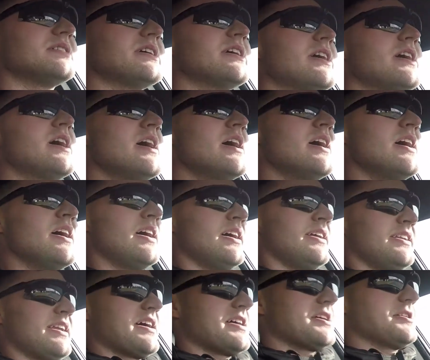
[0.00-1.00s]

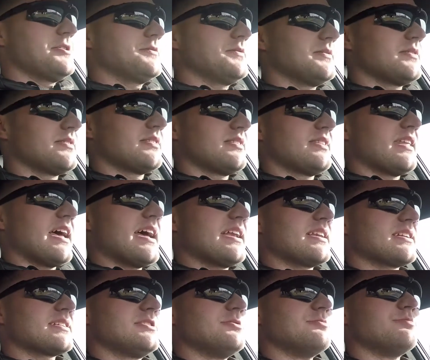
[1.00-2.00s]
Now, that
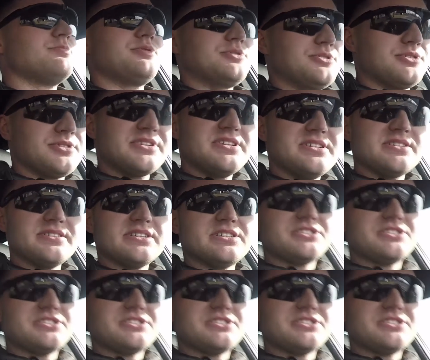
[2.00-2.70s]
completely